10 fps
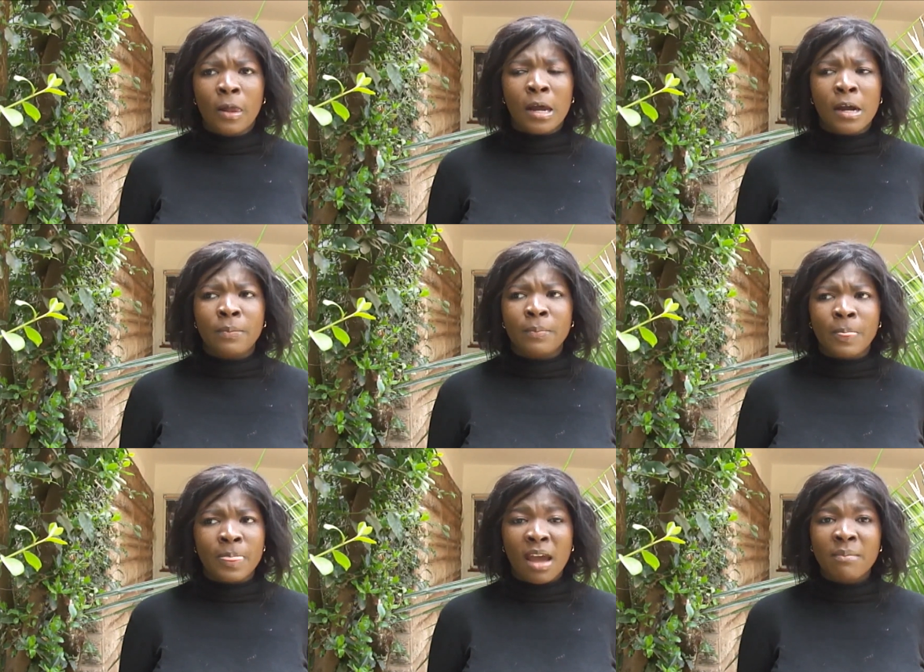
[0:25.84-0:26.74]

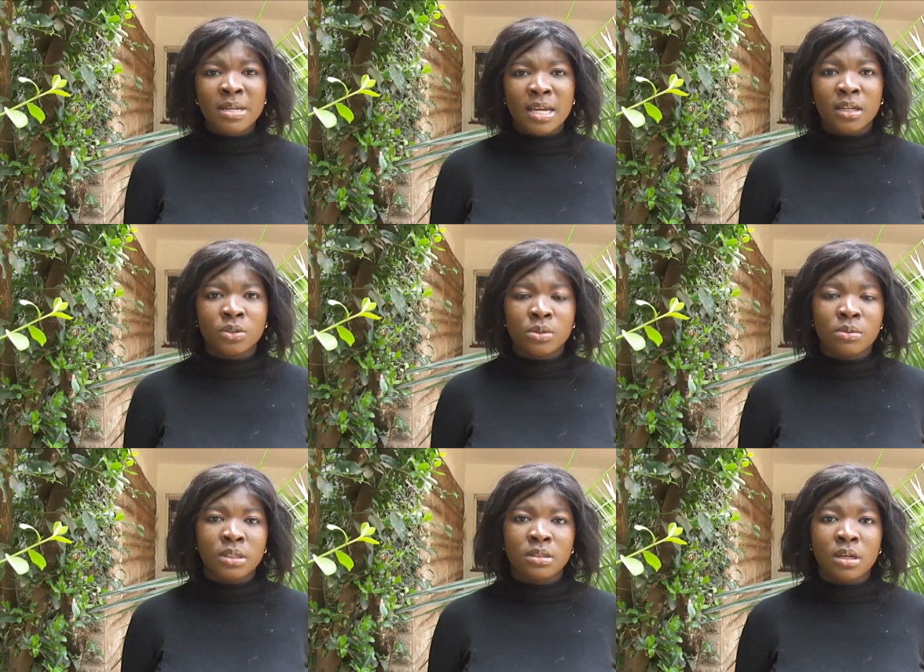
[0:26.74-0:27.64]
I've been diagnosed
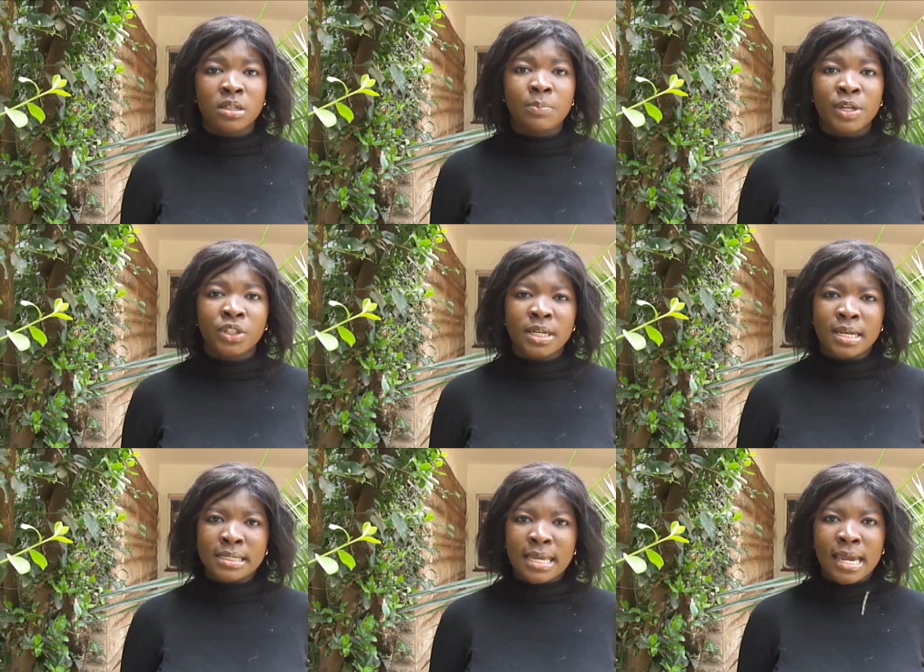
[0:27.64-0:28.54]
with depression and
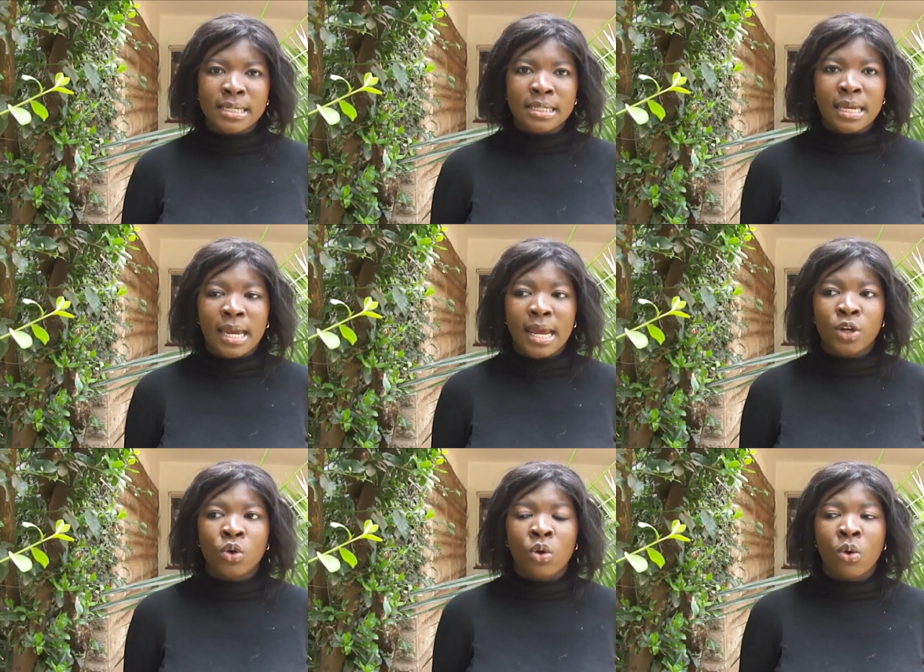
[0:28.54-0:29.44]
anxiety, and I
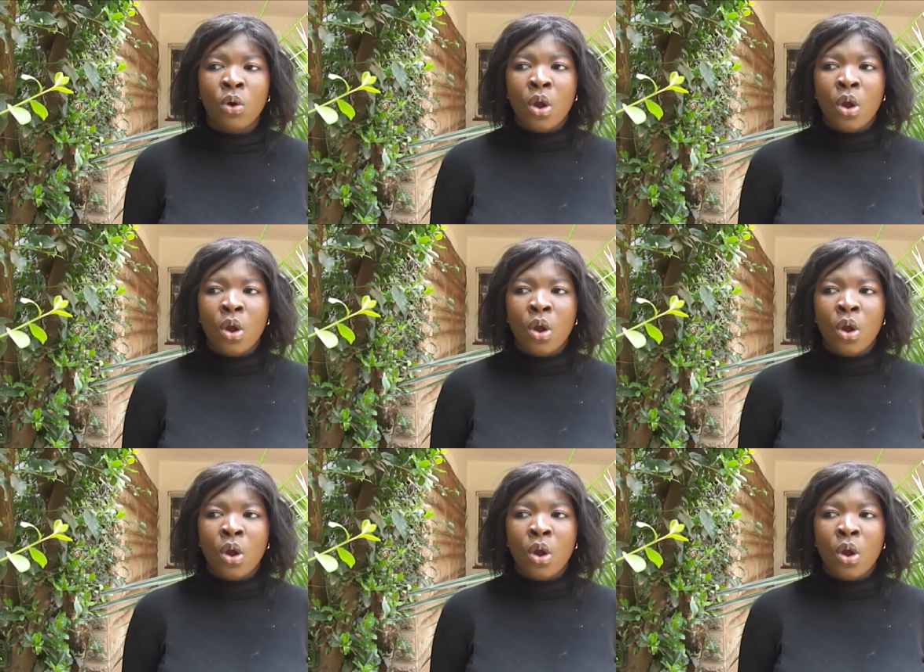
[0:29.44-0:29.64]
know